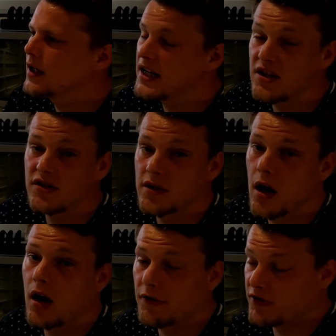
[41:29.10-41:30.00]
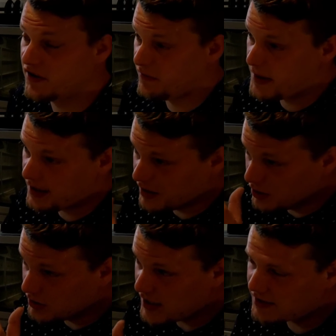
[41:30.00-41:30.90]
He's offering me a
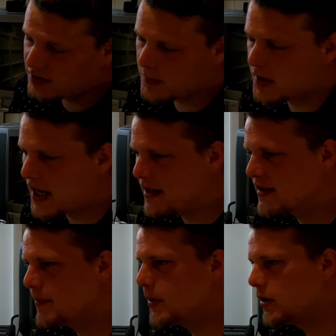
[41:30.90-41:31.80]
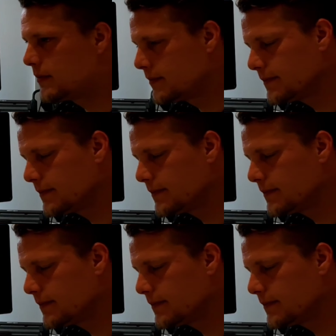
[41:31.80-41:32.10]
little less than 180, but